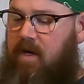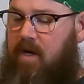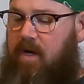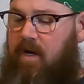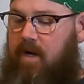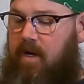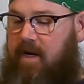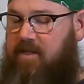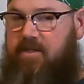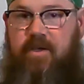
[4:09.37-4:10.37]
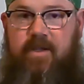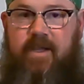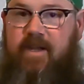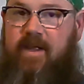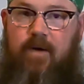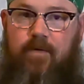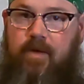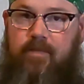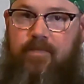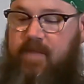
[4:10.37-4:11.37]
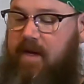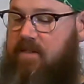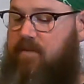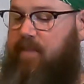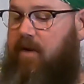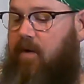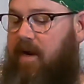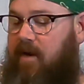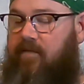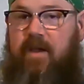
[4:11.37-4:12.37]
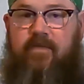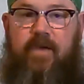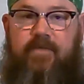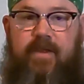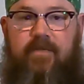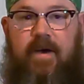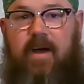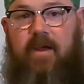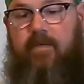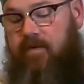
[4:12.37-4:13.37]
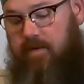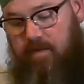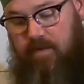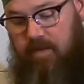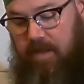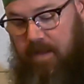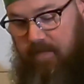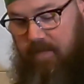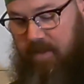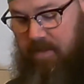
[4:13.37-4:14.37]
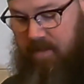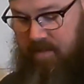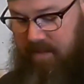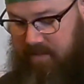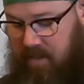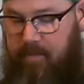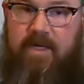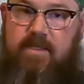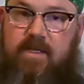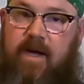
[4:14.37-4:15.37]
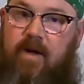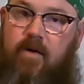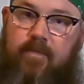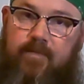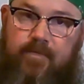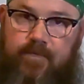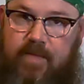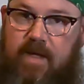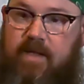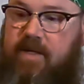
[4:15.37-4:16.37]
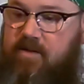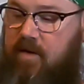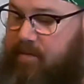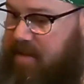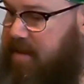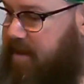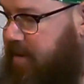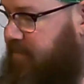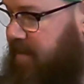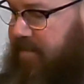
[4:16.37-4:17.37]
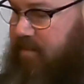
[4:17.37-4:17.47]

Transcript: I just couldn't get down with them. They had a speed rating of like 55. That's not my style. I think these are up in the 95